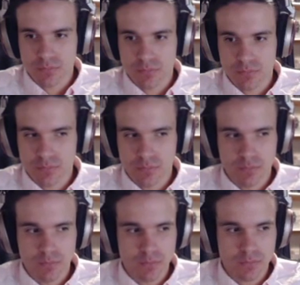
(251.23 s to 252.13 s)

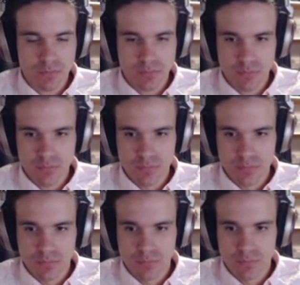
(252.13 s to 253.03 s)

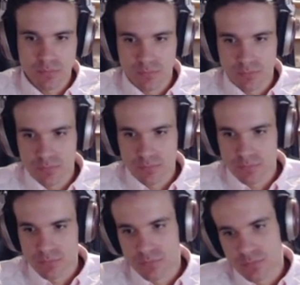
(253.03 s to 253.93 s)

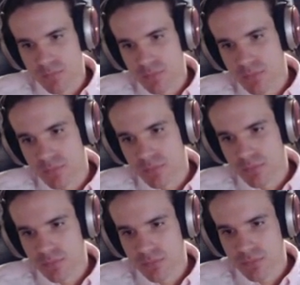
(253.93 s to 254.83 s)

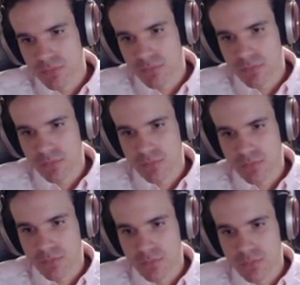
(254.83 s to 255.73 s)

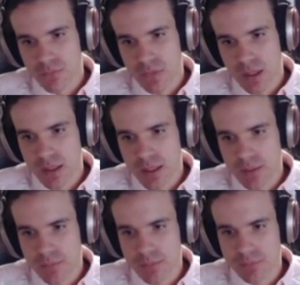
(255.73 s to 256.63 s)

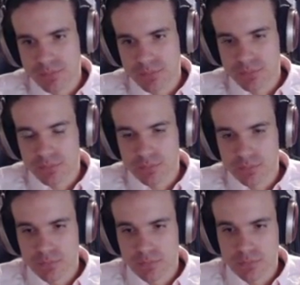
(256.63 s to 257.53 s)

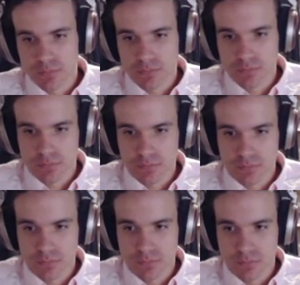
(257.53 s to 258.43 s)
(silent)